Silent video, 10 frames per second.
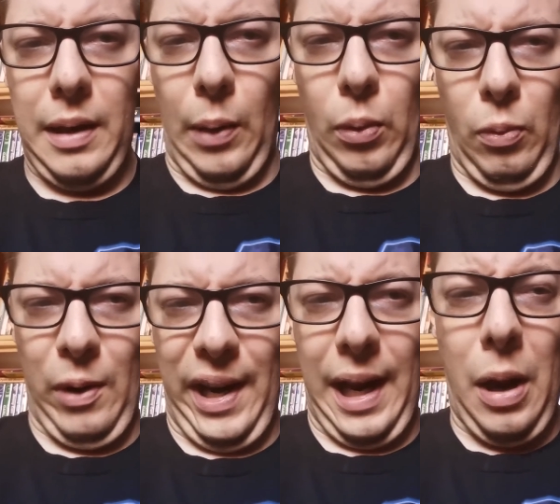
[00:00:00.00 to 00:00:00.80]
that will
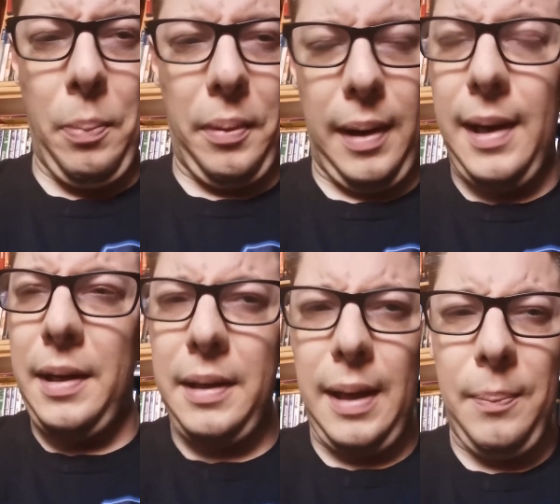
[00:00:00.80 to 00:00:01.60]
really help.
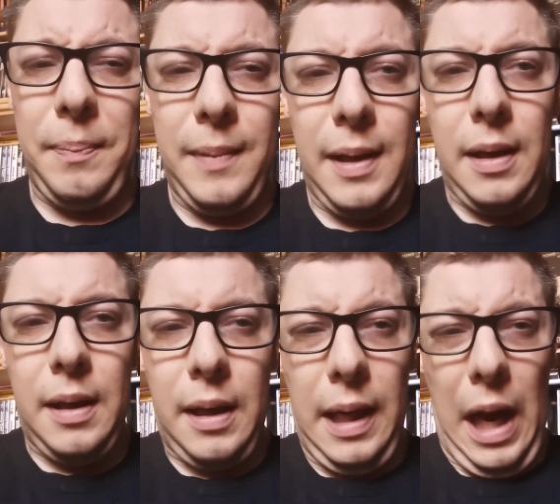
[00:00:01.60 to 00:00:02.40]
And, um,
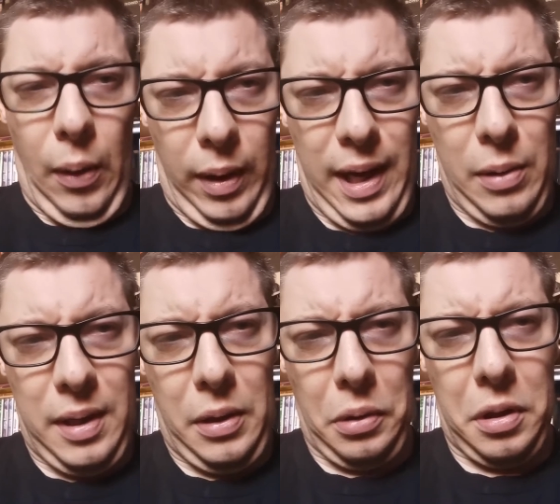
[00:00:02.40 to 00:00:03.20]
yeah, I'm going to
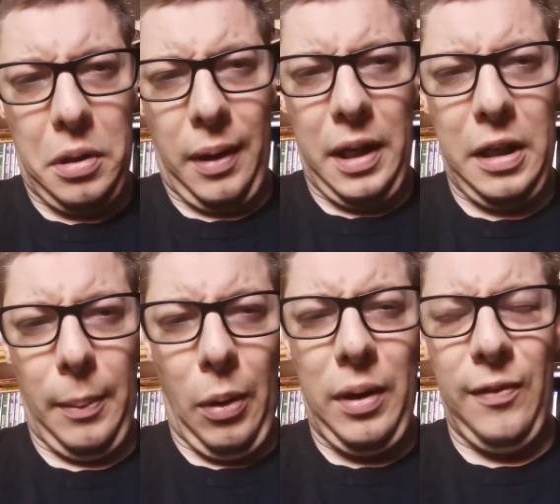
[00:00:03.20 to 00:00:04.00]
go see Doctor
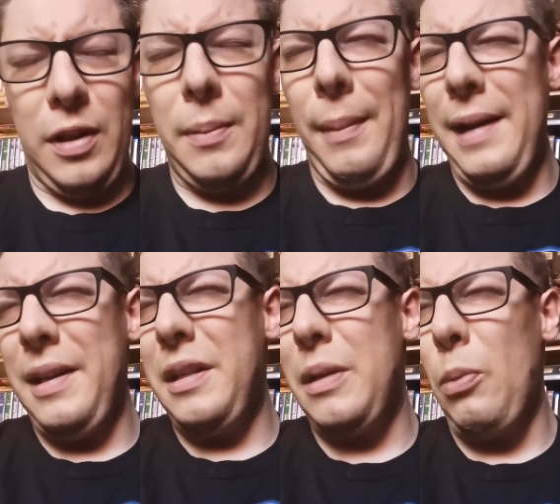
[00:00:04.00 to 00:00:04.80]
Strange, The Multiverse of
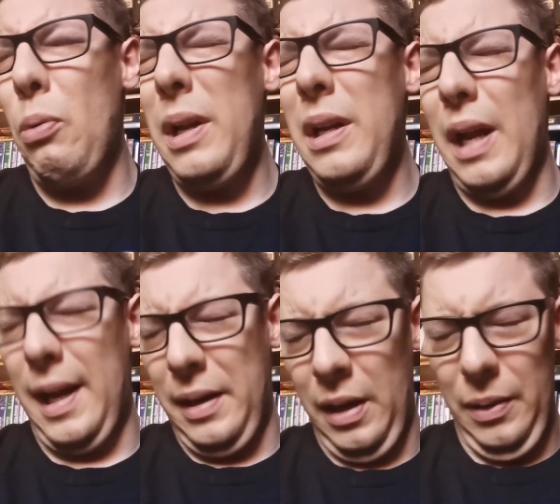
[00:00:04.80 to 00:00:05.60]
Madness this morning.
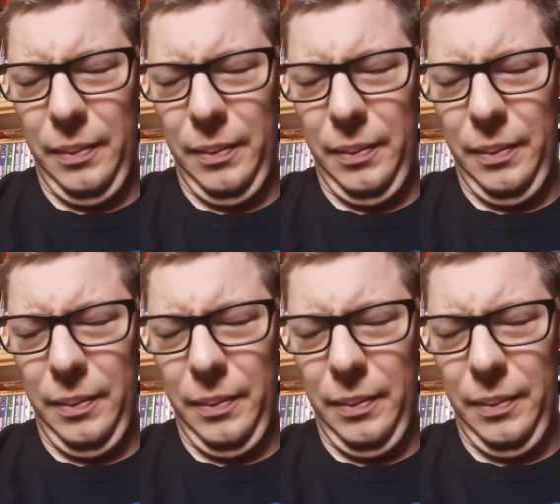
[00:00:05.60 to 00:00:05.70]
And